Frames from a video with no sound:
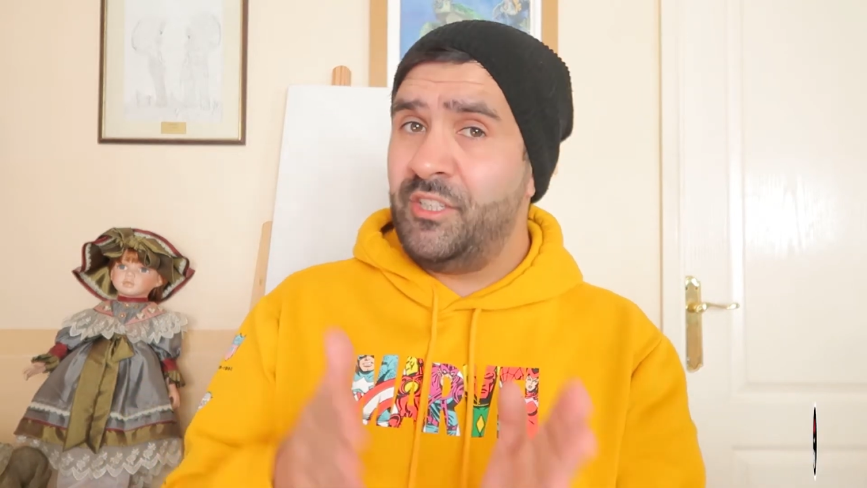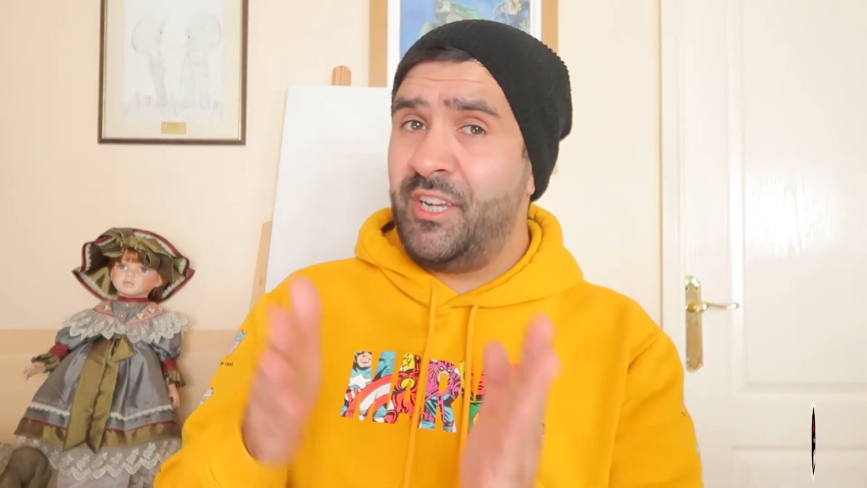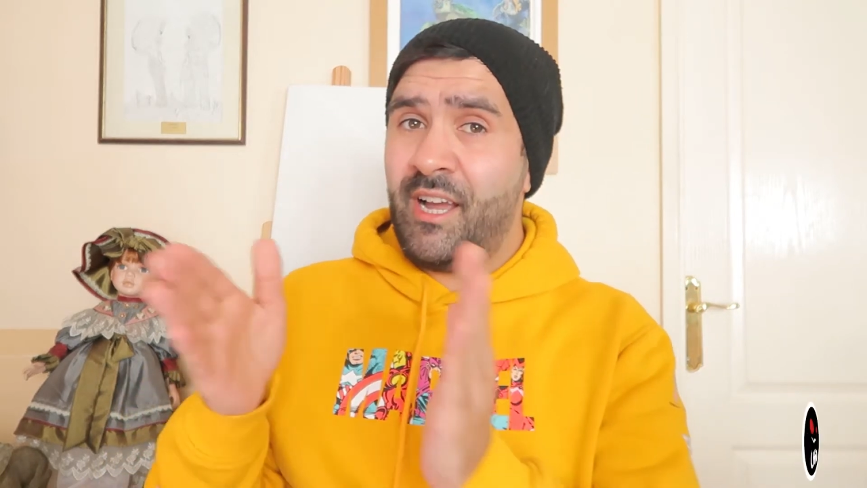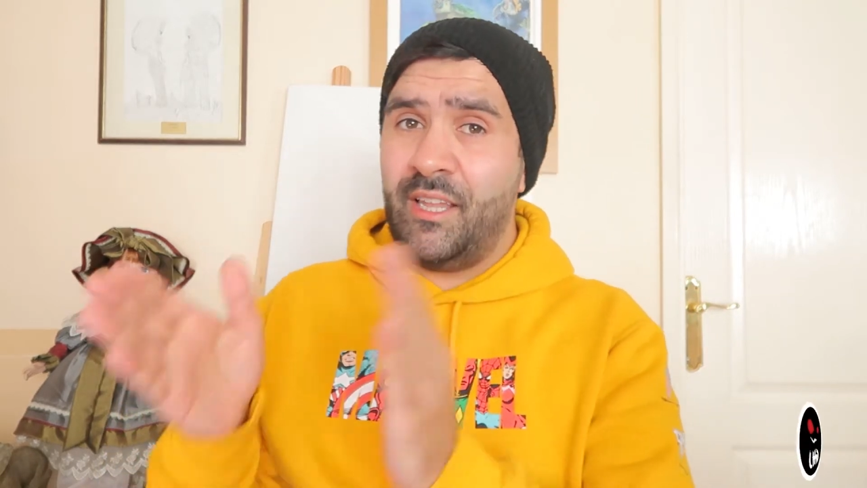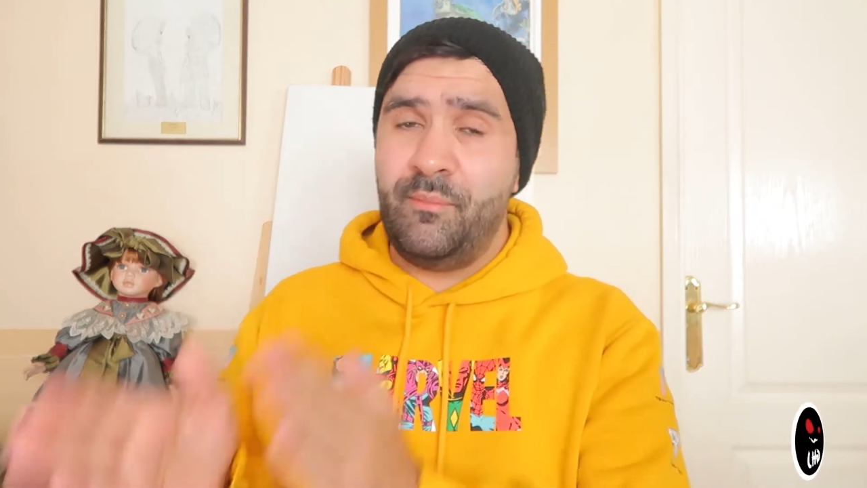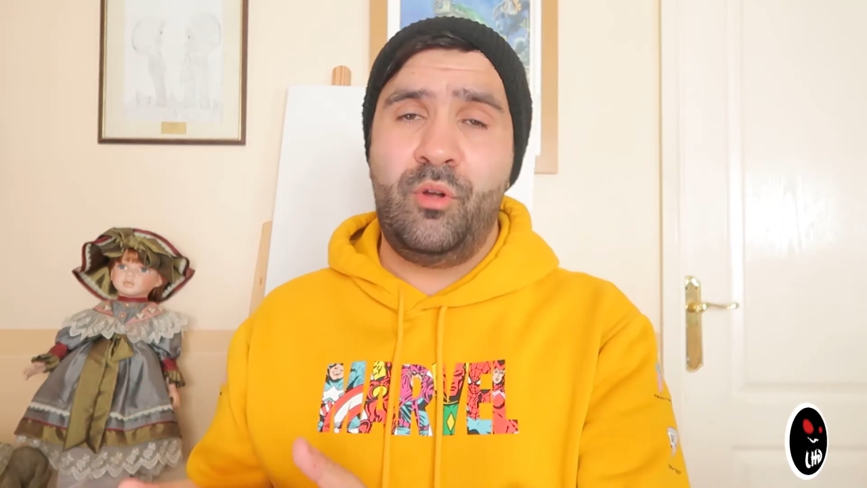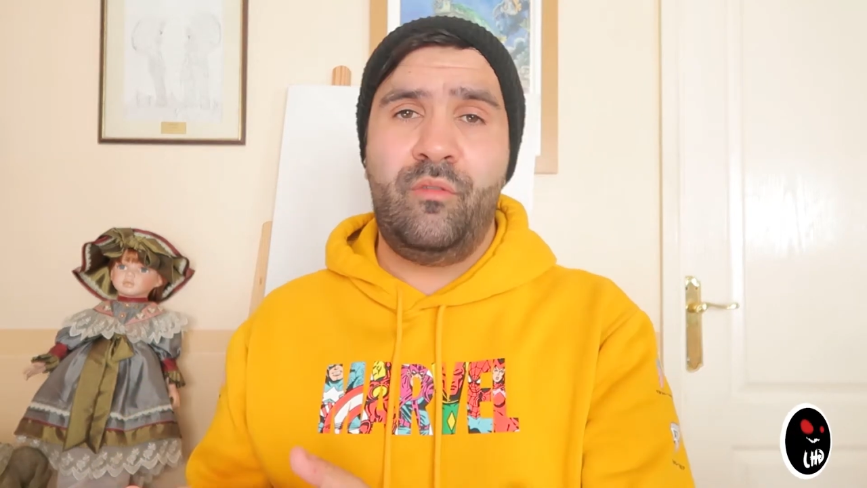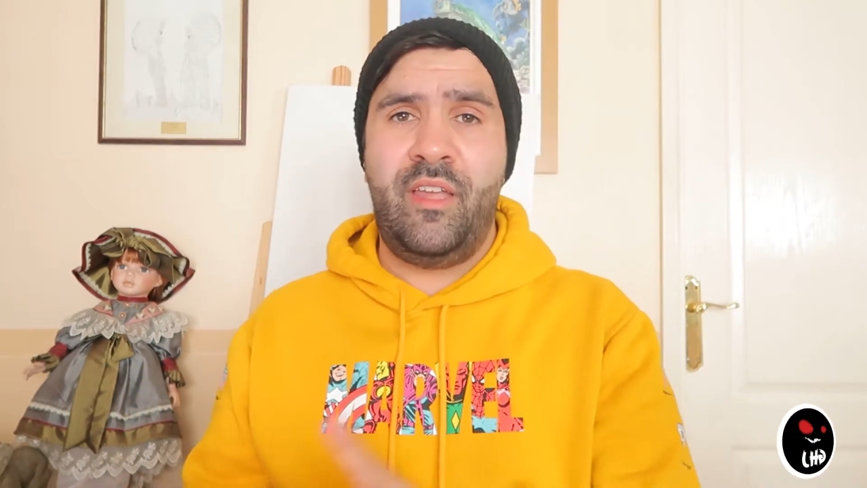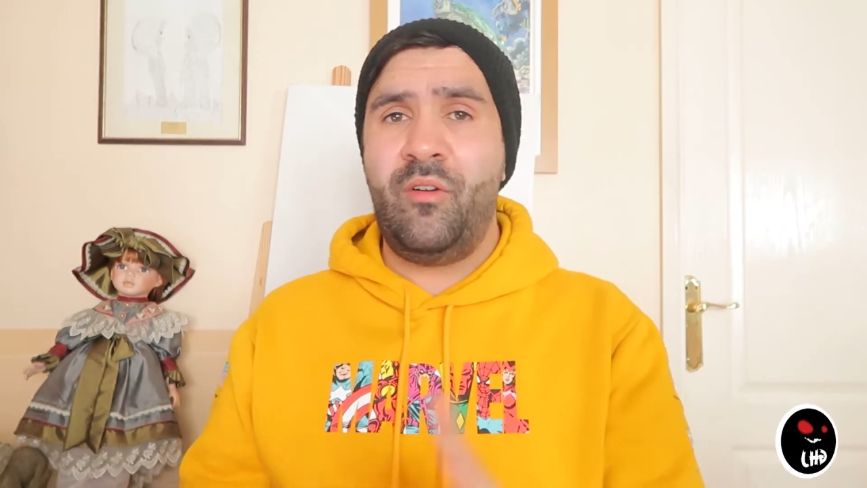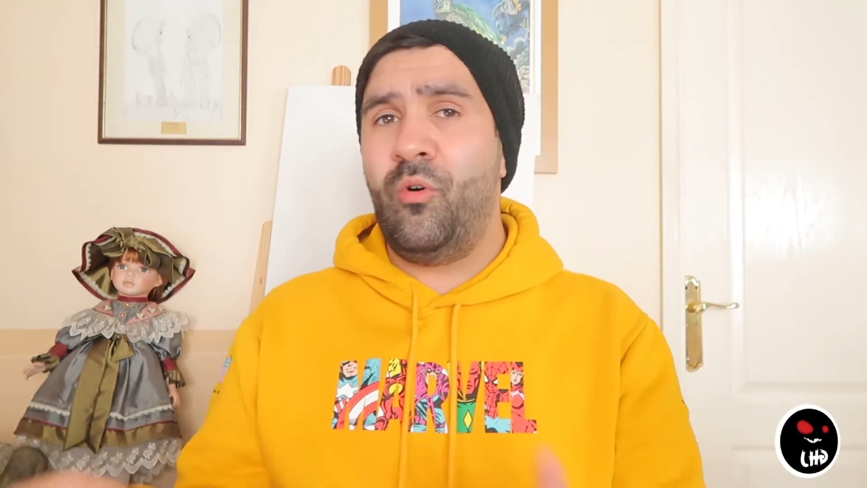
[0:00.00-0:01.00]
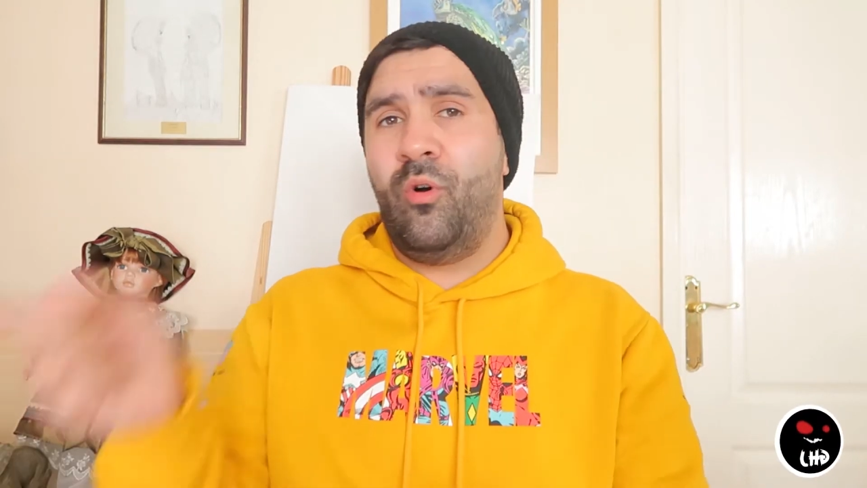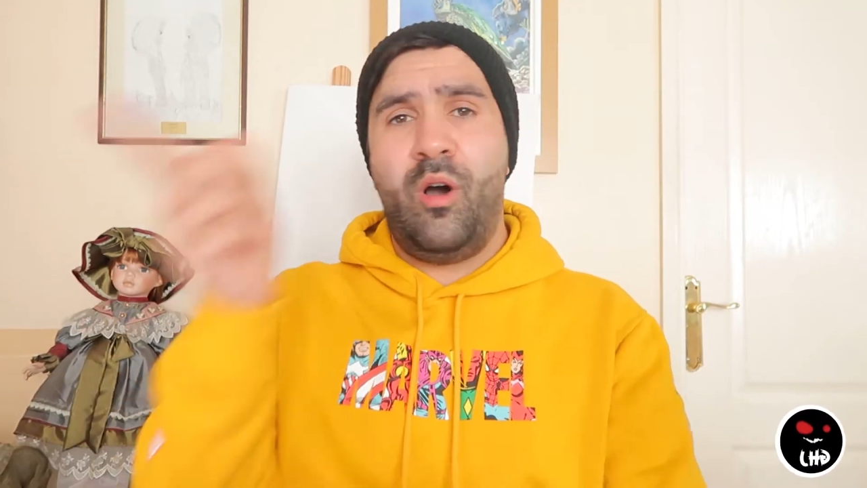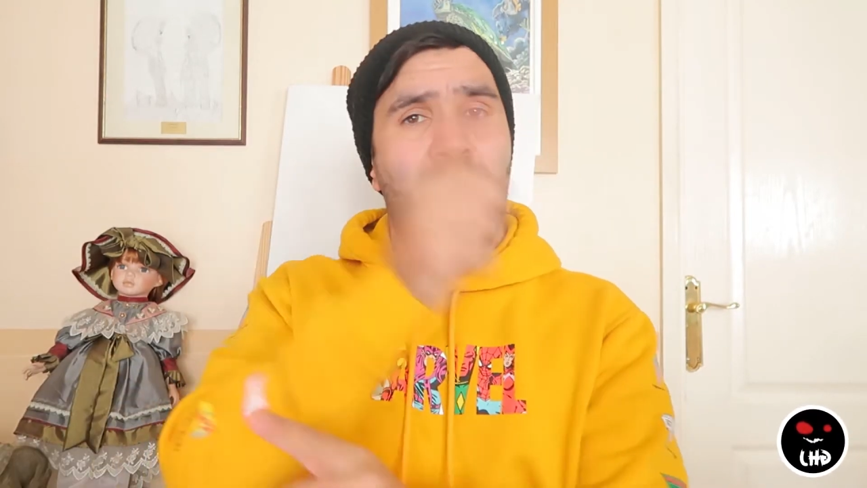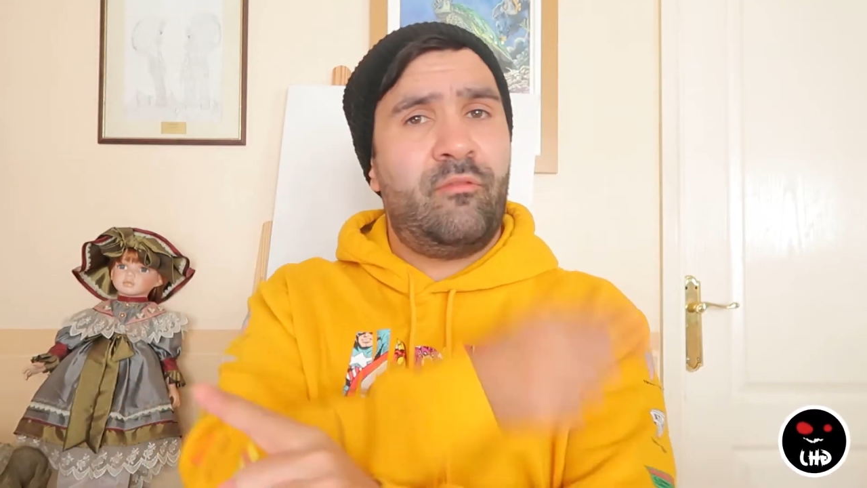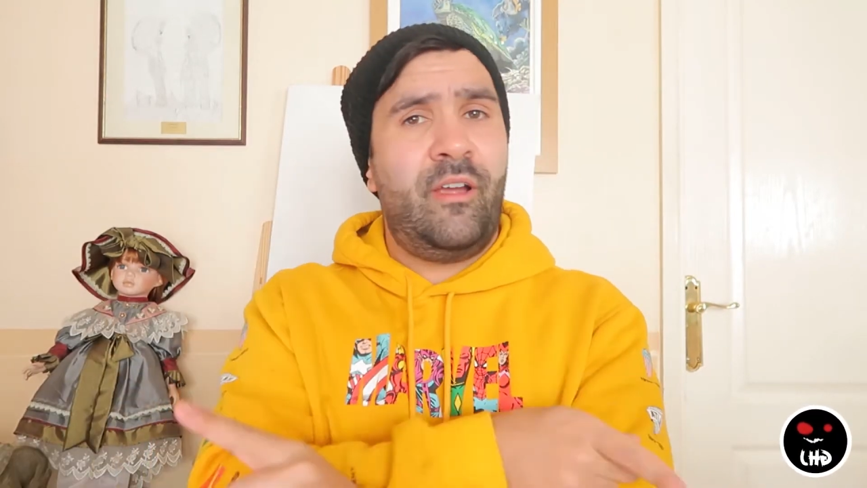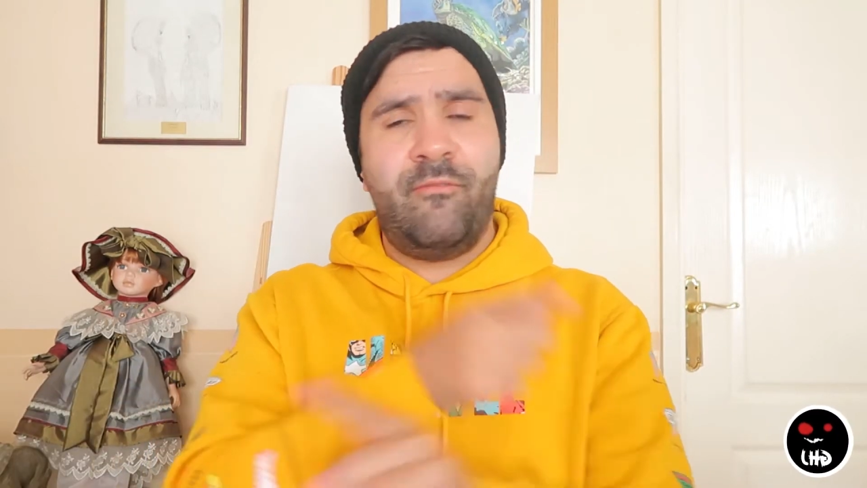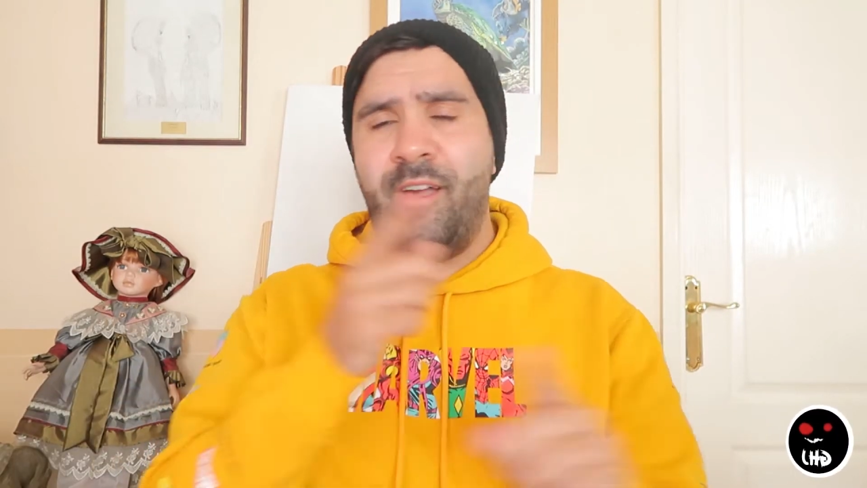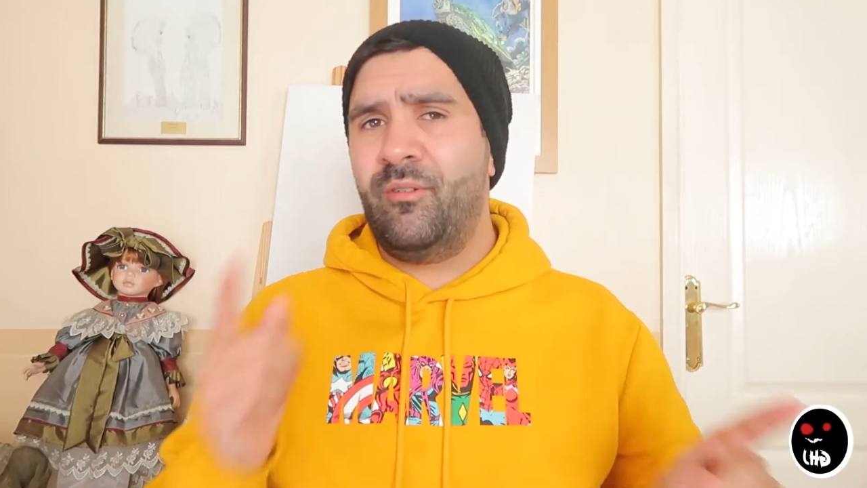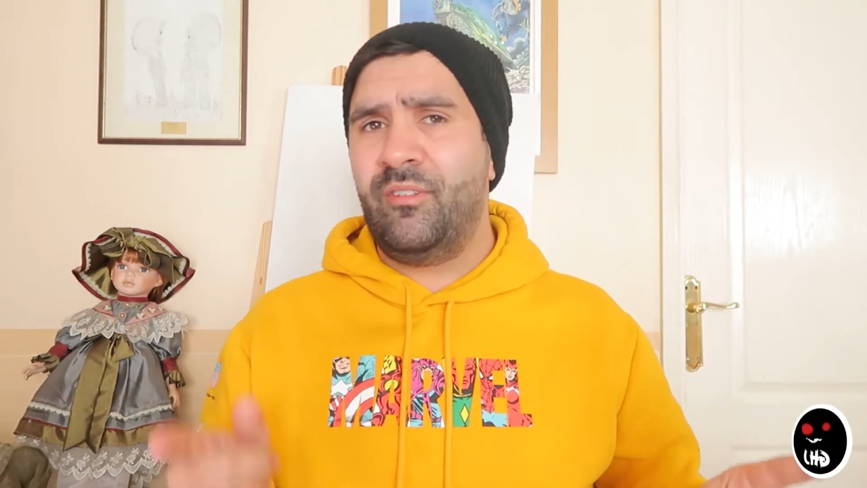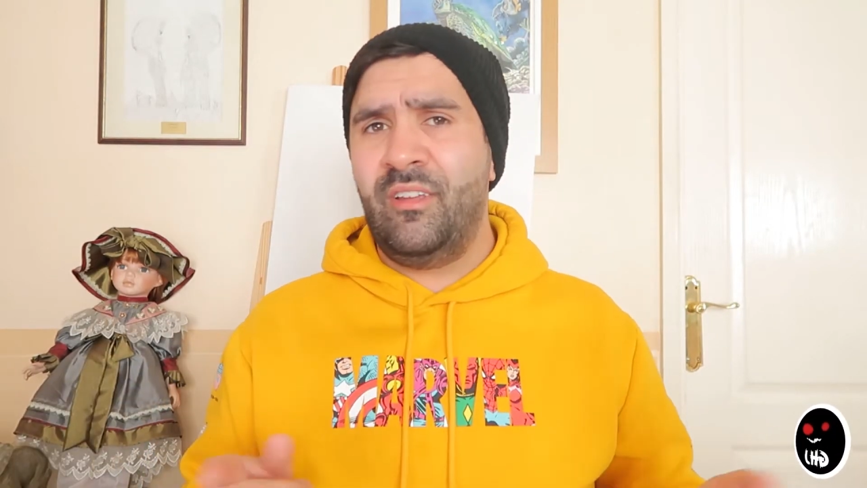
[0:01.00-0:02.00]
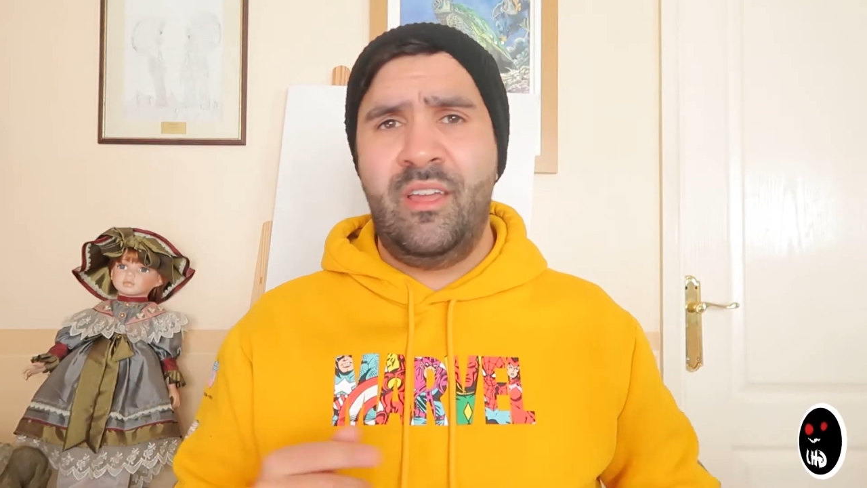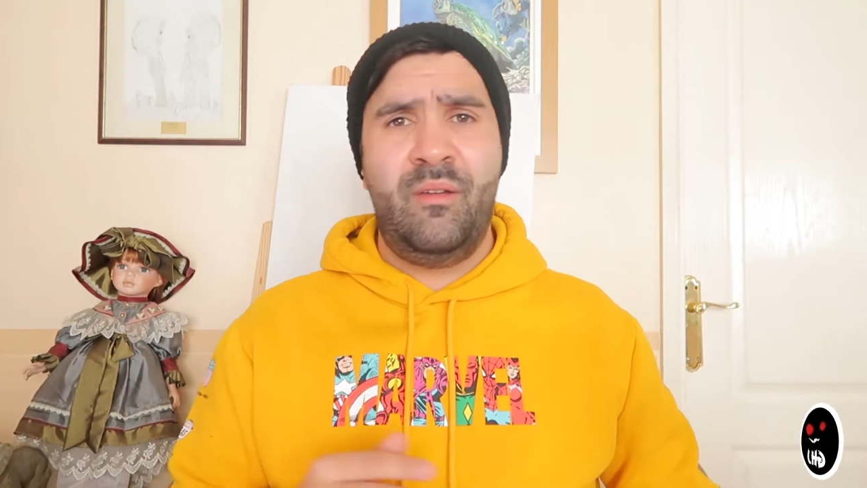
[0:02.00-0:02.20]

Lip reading: check out the movie, or I'll rave around,